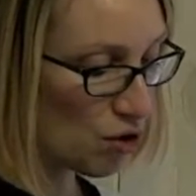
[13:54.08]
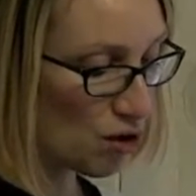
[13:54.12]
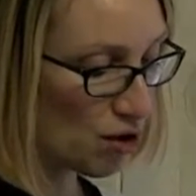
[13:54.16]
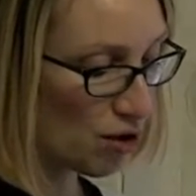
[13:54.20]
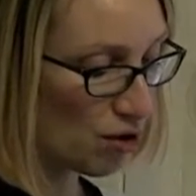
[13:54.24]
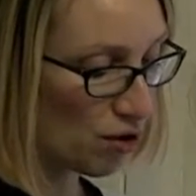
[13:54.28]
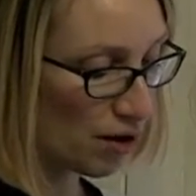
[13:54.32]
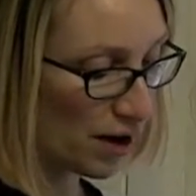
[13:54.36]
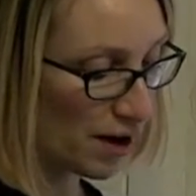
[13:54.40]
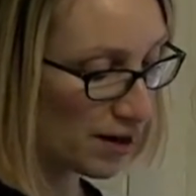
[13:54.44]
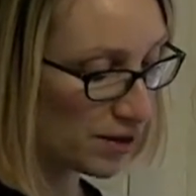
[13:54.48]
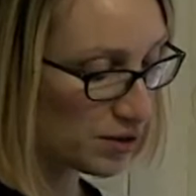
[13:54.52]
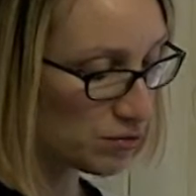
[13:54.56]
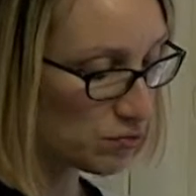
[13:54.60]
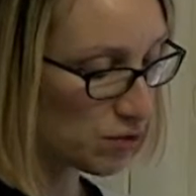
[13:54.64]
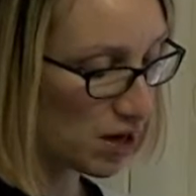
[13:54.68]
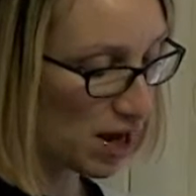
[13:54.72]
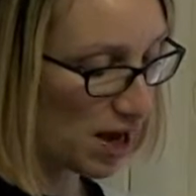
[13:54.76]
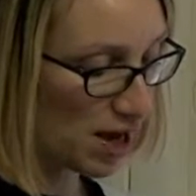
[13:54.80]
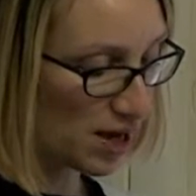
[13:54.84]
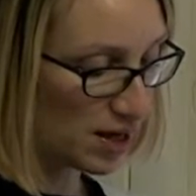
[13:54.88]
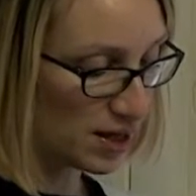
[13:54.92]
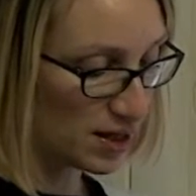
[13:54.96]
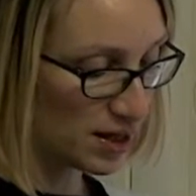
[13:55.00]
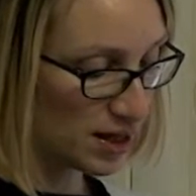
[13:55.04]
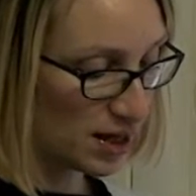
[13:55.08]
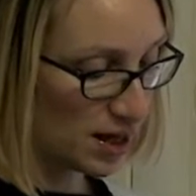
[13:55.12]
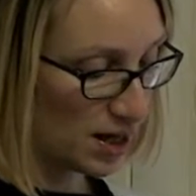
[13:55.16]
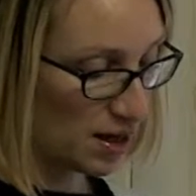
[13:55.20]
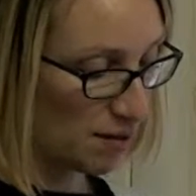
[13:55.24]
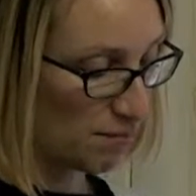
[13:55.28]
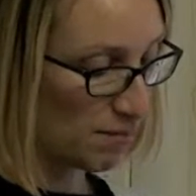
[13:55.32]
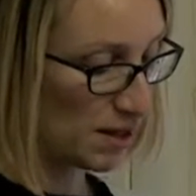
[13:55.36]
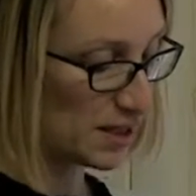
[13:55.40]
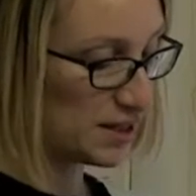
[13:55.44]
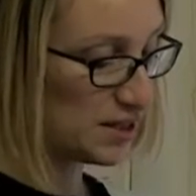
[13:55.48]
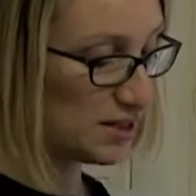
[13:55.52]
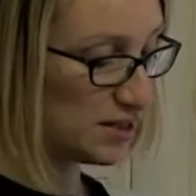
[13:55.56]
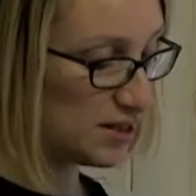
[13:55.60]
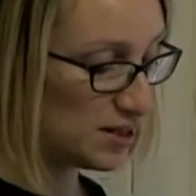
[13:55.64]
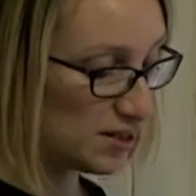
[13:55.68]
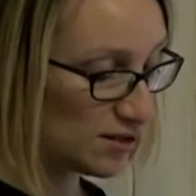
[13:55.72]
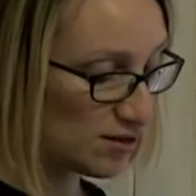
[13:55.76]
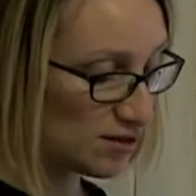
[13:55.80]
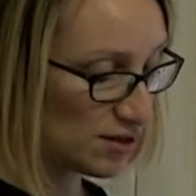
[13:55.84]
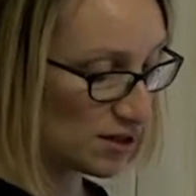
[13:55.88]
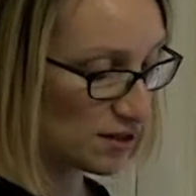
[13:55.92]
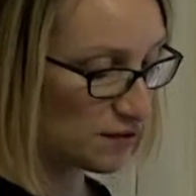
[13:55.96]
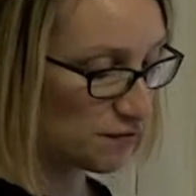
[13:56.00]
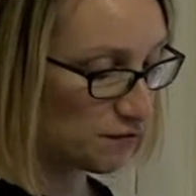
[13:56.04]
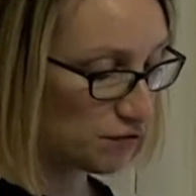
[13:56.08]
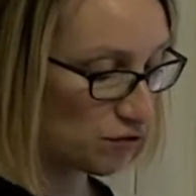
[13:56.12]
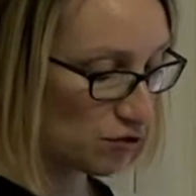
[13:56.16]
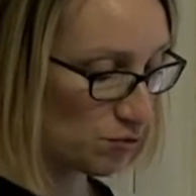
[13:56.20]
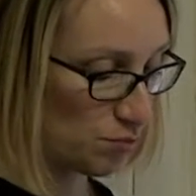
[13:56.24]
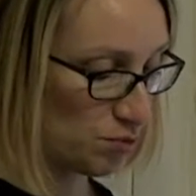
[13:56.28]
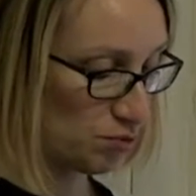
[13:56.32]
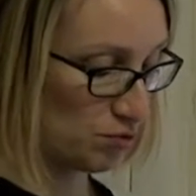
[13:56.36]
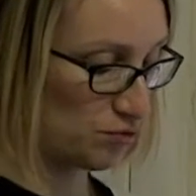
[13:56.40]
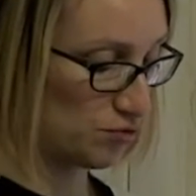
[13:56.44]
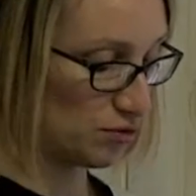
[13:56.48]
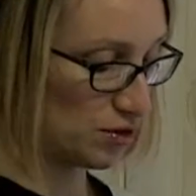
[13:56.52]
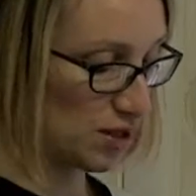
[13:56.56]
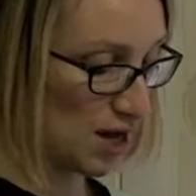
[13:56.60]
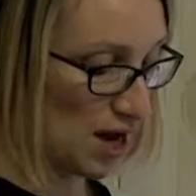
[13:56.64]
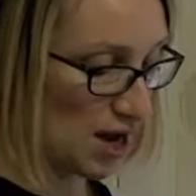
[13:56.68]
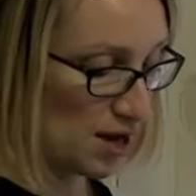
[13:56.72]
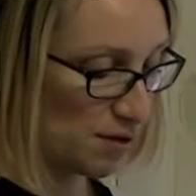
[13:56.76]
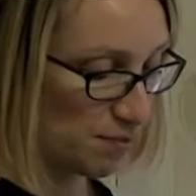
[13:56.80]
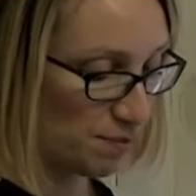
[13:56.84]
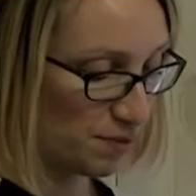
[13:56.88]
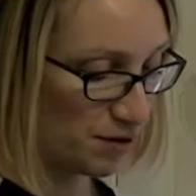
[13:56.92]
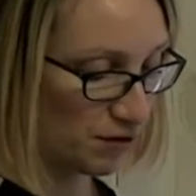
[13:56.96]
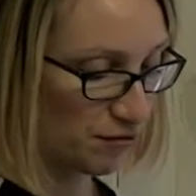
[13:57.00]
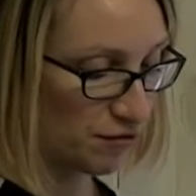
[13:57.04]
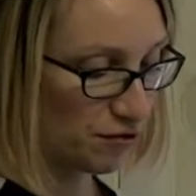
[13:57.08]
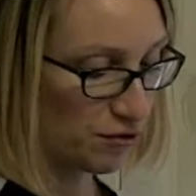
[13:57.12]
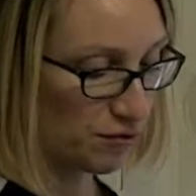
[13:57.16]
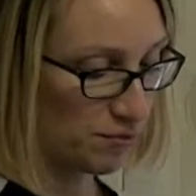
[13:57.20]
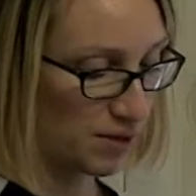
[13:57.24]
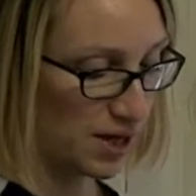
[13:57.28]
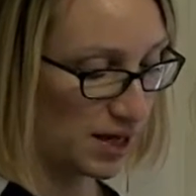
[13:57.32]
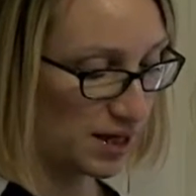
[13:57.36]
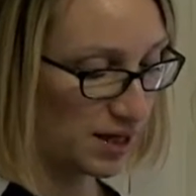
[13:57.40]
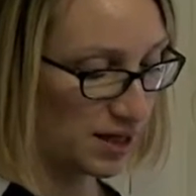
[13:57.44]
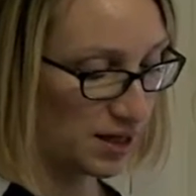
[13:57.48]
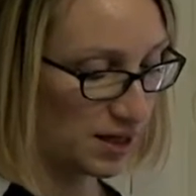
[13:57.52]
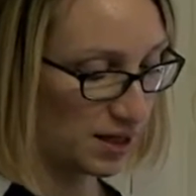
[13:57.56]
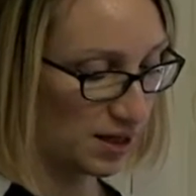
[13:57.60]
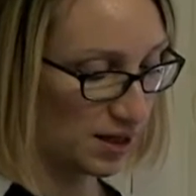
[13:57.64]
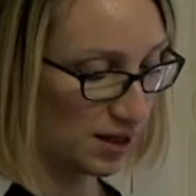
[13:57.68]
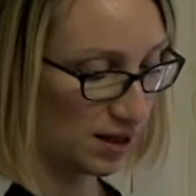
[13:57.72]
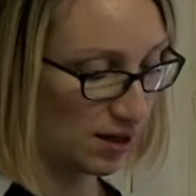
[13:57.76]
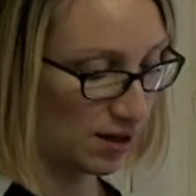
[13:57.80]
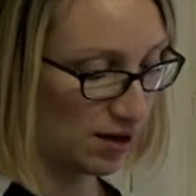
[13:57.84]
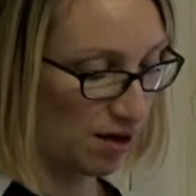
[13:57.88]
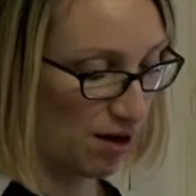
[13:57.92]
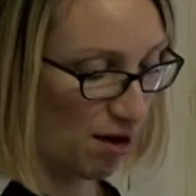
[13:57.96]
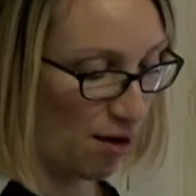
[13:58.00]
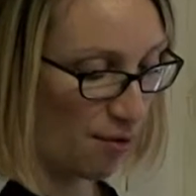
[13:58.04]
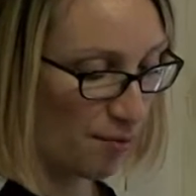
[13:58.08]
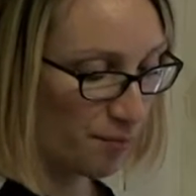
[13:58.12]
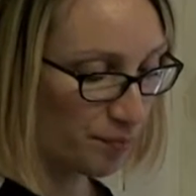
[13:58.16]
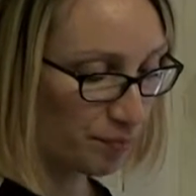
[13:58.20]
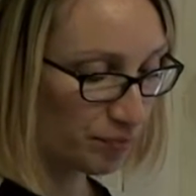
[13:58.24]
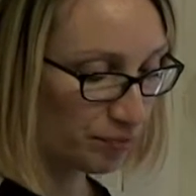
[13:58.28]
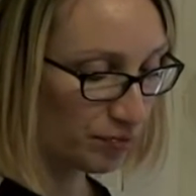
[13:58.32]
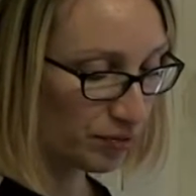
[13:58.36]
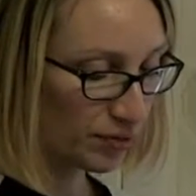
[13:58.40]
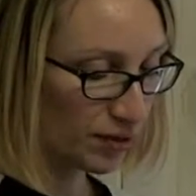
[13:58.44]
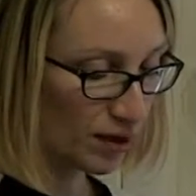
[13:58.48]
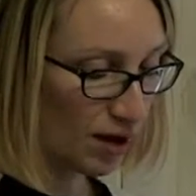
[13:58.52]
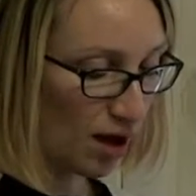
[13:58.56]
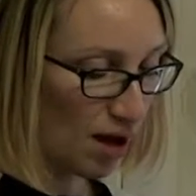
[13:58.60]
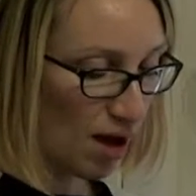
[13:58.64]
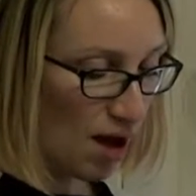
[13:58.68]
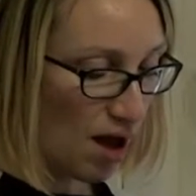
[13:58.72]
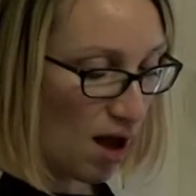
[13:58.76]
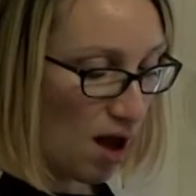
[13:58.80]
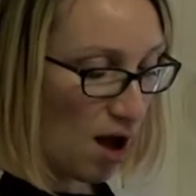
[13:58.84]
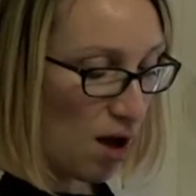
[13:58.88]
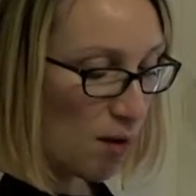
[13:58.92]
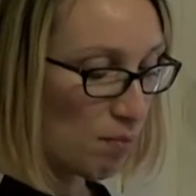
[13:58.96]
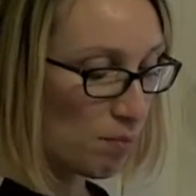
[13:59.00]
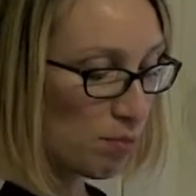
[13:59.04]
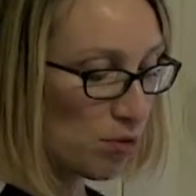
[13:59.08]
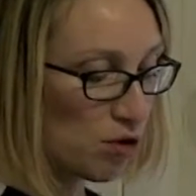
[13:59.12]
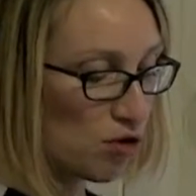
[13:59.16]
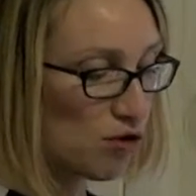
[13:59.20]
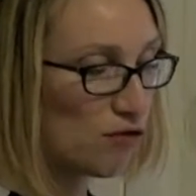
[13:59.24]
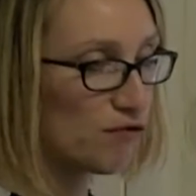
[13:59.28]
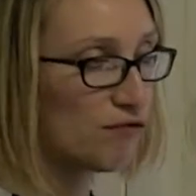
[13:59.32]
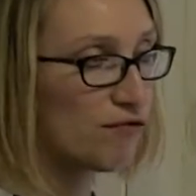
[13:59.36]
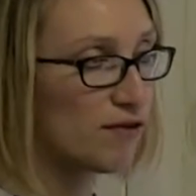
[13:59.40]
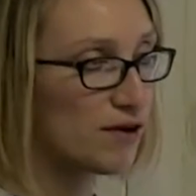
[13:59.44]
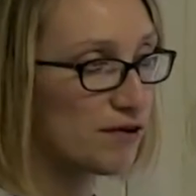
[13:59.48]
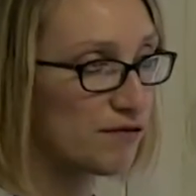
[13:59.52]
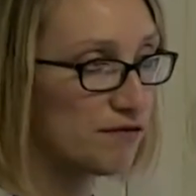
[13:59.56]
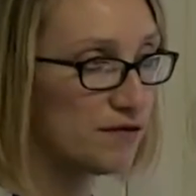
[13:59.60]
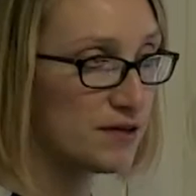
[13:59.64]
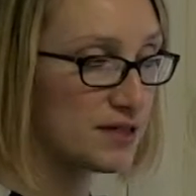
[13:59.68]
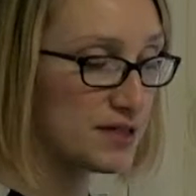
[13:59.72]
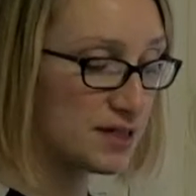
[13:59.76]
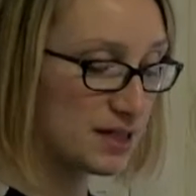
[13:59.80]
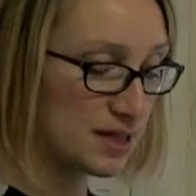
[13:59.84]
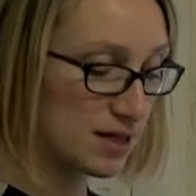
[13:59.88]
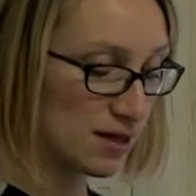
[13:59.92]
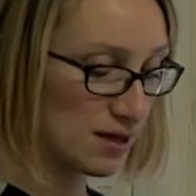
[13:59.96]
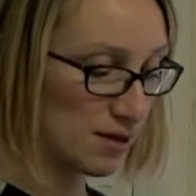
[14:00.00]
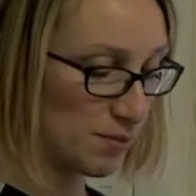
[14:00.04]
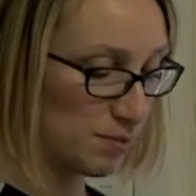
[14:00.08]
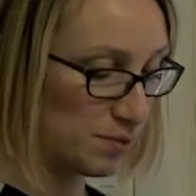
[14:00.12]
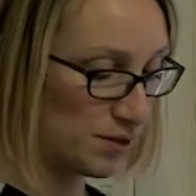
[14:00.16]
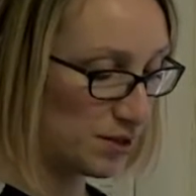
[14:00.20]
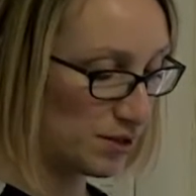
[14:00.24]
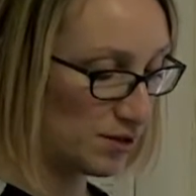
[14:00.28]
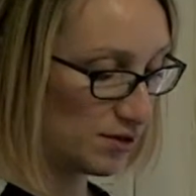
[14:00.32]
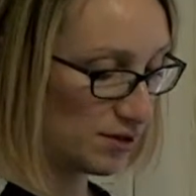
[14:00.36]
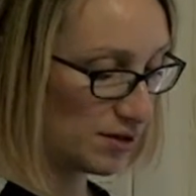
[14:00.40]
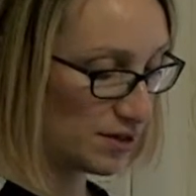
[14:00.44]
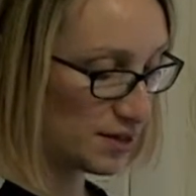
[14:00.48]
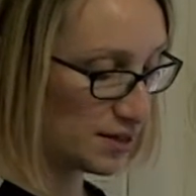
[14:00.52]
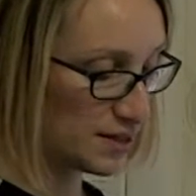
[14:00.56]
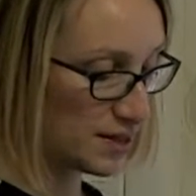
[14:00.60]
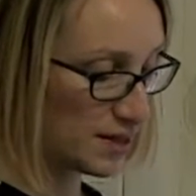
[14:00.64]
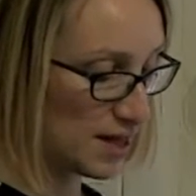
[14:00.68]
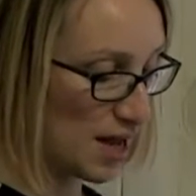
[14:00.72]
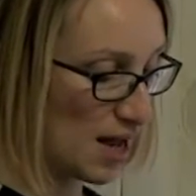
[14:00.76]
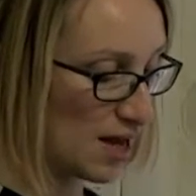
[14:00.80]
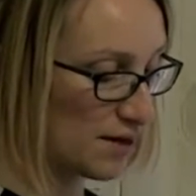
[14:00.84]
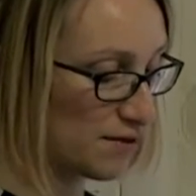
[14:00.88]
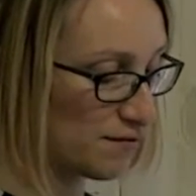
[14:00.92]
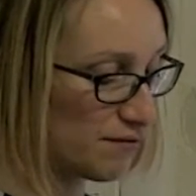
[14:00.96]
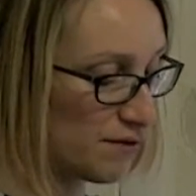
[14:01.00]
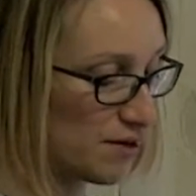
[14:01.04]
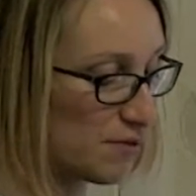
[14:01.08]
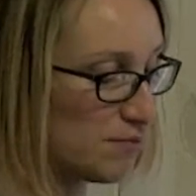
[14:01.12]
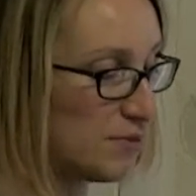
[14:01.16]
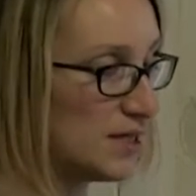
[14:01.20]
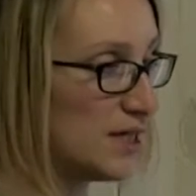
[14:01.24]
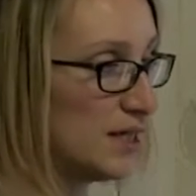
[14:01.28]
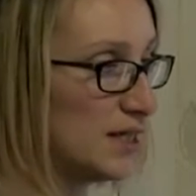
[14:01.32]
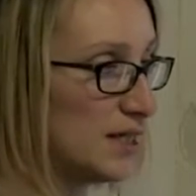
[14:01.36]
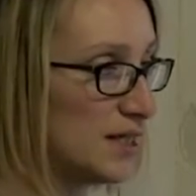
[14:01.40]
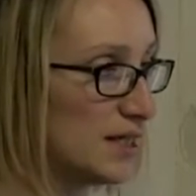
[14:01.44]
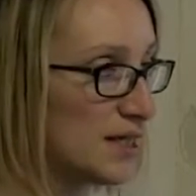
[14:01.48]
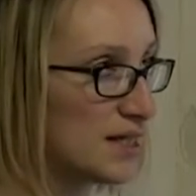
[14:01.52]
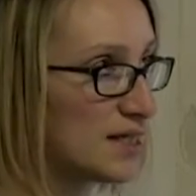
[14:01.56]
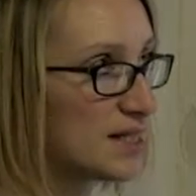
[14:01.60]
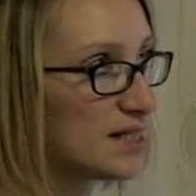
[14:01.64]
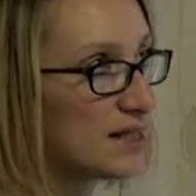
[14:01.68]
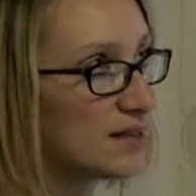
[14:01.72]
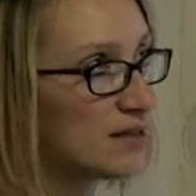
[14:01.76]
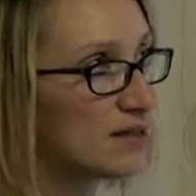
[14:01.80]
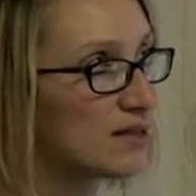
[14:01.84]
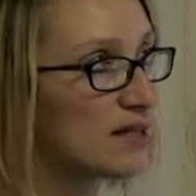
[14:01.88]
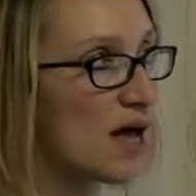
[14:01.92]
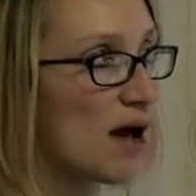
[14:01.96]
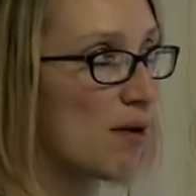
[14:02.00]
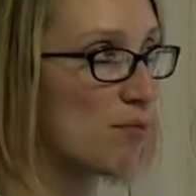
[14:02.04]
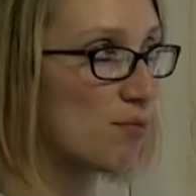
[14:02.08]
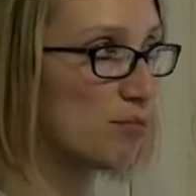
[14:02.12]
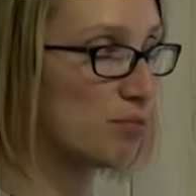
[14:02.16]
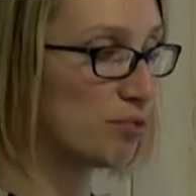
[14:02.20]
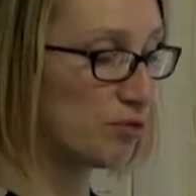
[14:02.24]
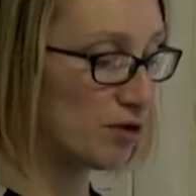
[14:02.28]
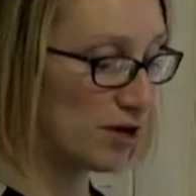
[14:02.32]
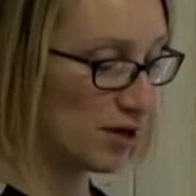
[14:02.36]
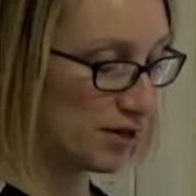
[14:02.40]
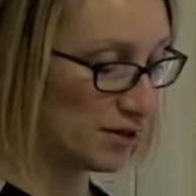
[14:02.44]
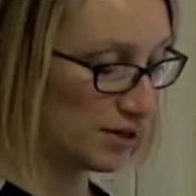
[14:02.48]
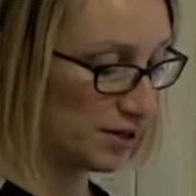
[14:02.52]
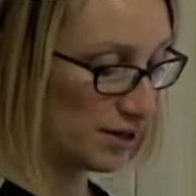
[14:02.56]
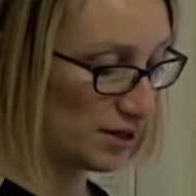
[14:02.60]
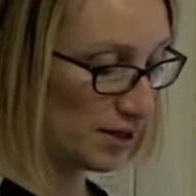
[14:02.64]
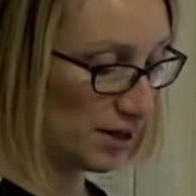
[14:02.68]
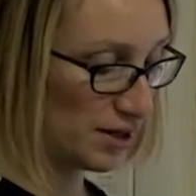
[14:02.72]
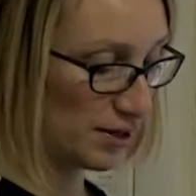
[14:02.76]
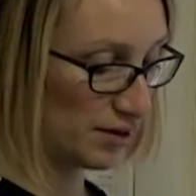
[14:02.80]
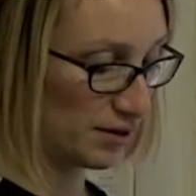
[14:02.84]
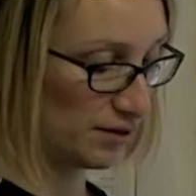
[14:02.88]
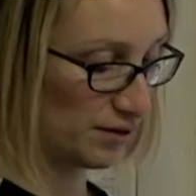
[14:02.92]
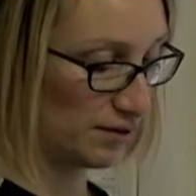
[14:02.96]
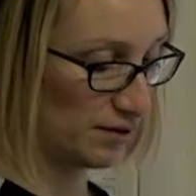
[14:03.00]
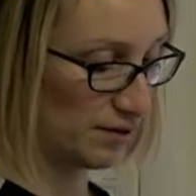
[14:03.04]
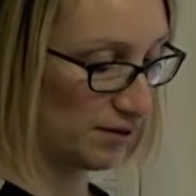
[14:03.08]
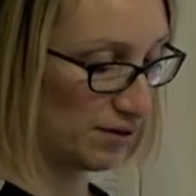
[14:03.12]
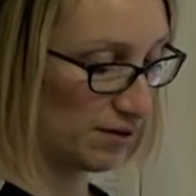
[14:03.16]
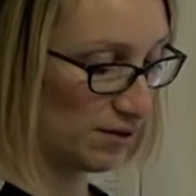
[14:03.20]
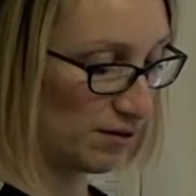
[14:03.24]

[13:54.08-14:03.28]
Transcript: or anyway, materials for prototyping, for making both their physical appearance and their meanings temporary and